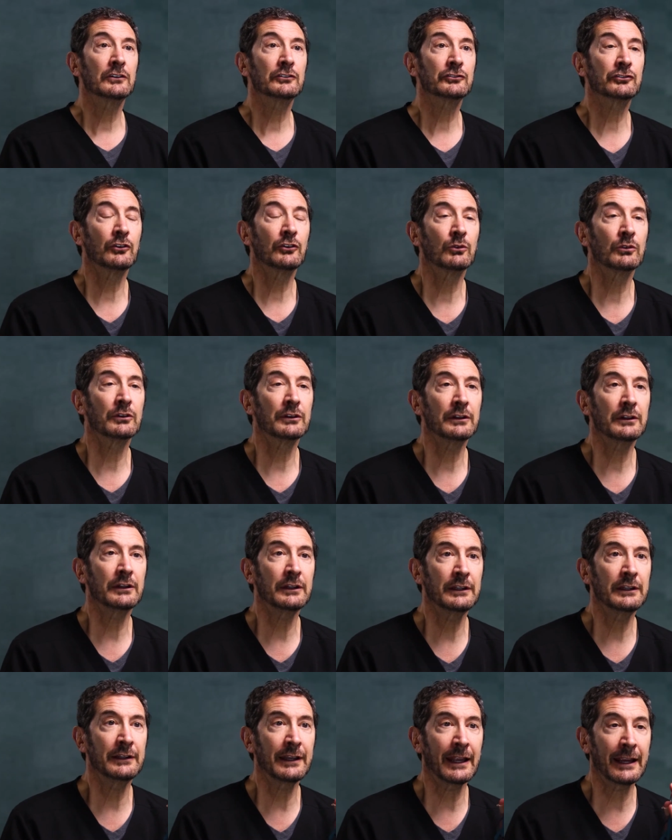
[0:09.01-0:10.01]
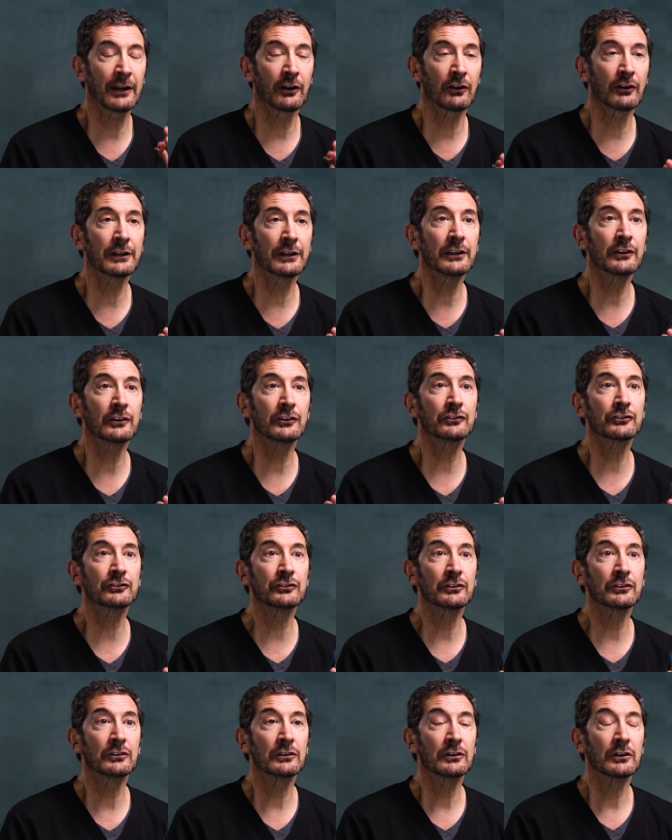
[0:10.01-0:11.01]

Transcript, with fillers: So in areas